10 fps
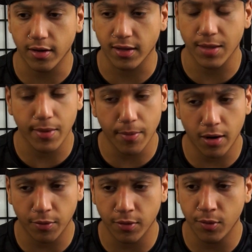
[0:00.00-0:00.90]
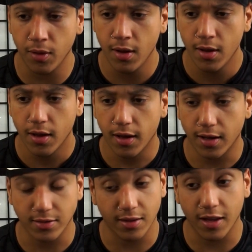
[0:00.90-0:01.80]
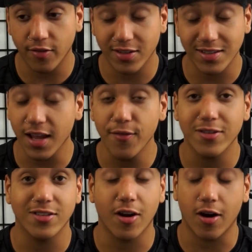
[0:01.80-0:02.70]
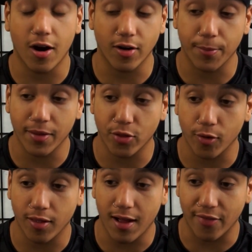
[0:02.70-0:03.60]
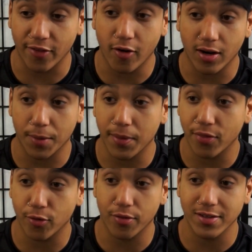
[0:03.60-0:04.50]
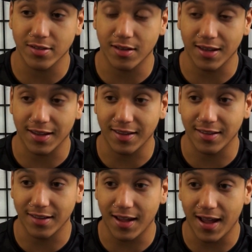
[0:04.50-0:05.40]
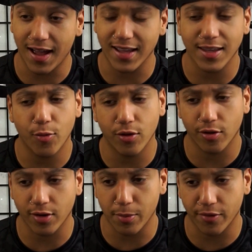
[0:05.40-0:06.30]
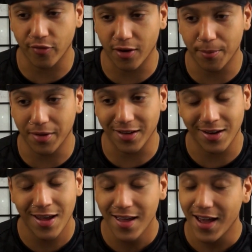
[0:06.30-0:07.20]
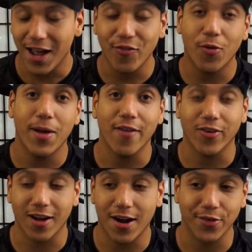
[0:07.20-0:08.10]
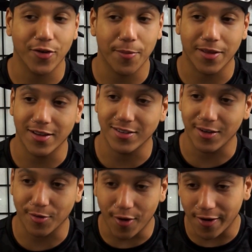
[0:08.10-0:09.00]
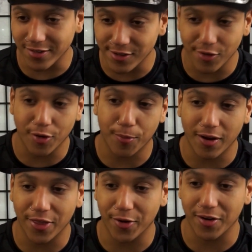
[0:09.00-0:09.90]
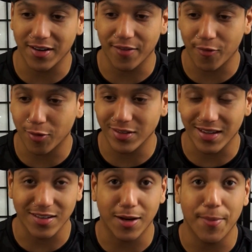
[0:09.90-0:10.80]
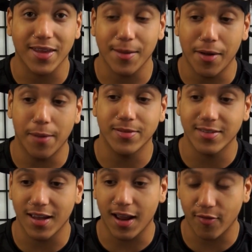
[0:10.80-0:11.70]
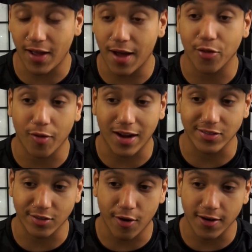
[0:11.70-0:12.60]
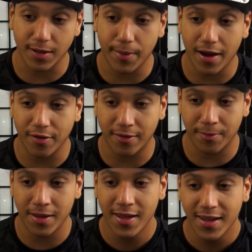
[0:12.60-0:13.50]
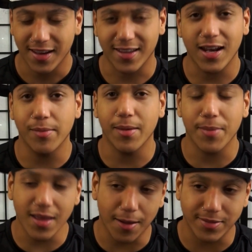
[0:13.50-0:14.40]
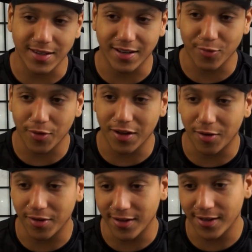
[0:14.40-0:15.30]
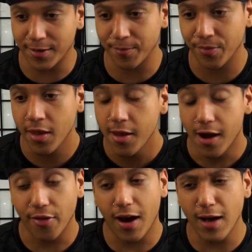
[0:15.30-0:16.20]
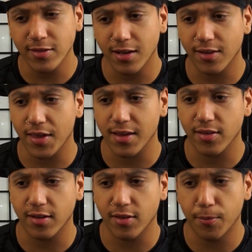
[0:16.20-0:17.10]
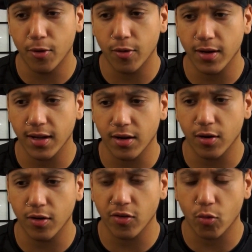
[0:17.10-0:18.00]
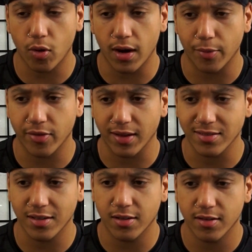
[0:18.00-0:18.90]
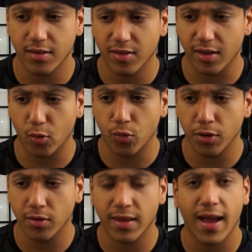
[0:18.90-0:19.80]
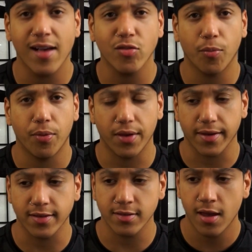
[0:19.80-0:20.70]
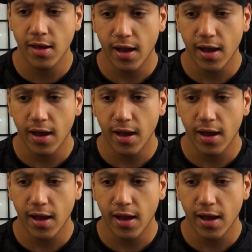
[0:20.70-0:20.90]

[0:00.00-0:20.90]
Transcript: uh, Kimimaro. Uh, so they the Sand Villages are already been through a lot. They've already been through this, uh, and I get where they're coming from, but... I feel bad for Kankuro because, you know, Gar's his little brother, and of course that's going to make him upset of how they're actually talking about him, and it kind of made me upset as well. Um, on the off side of things, uh, Temari and her squad was, like, sent to this, like, weird castle place.